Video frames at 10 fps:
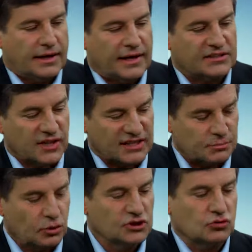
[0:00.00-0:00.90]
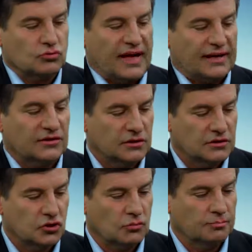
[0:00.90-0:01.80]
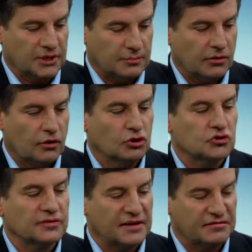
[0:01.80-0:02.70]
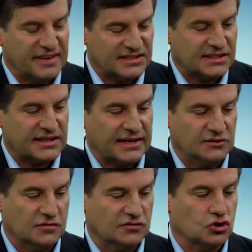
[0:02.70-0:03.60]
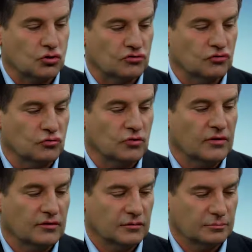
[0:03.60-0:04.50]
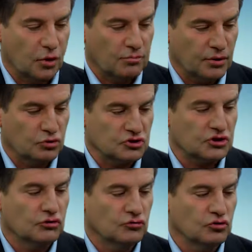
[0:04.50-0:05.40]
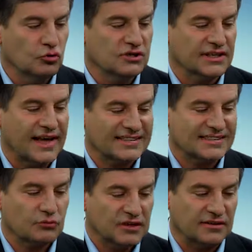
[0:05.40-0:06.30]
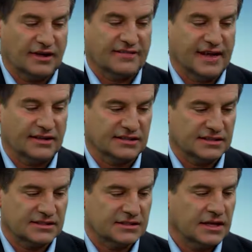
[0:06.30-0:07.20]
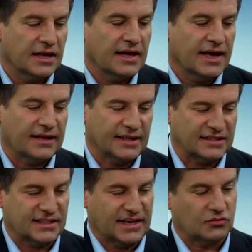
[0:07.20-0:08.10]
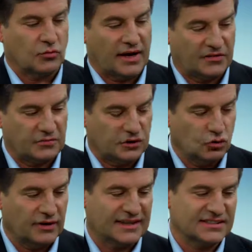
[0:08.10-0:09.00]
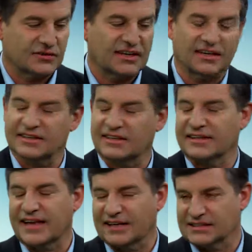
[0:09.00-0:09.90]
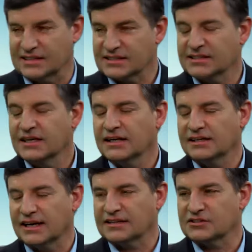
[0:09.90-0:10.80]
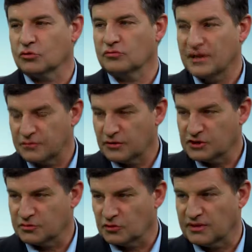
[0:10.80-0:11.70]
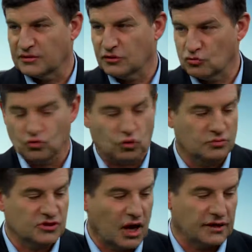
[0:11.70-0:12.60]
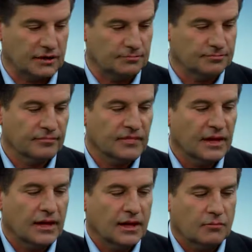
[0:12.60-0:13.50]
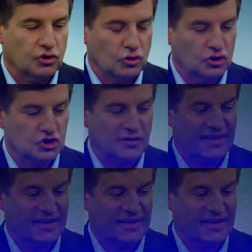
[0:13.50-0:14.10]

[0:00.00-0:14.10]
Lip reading: As a response to that, some people, also the investigators of SHOCK 2, proposed to use an as-treated analysis. And they said, well, if you do an as-treated analysis, there is no difference between the two groups either. But also an